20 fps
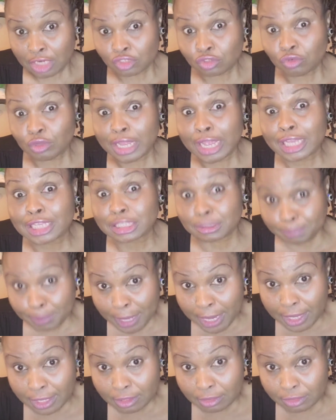should
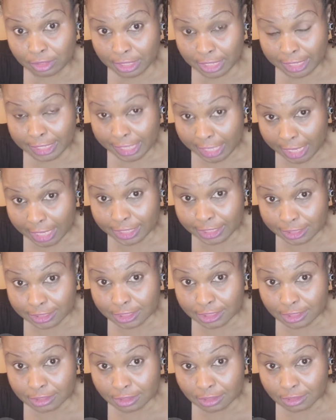expel
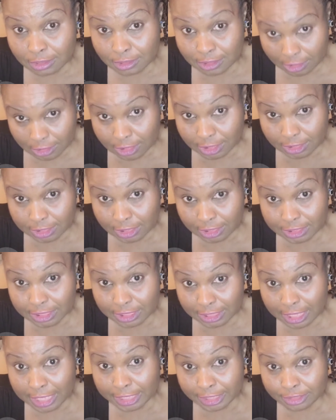Ghanaians, citizens
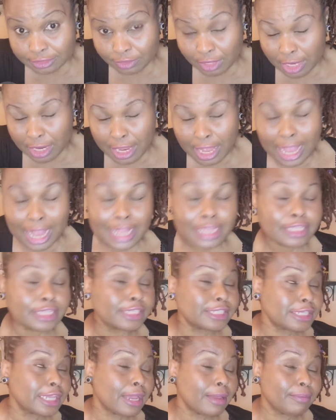in Nigeria, and the
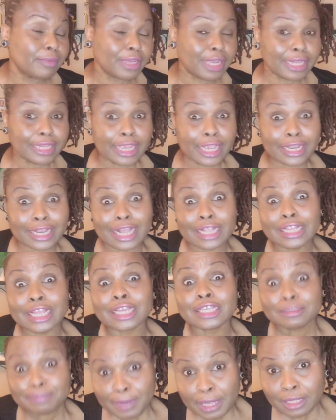same Ghanaian can
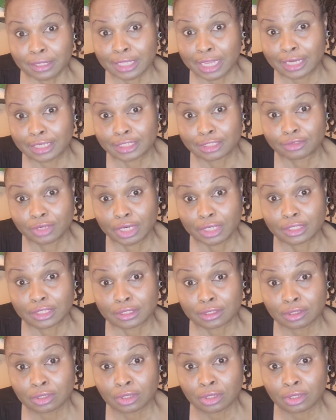expel Nigerians.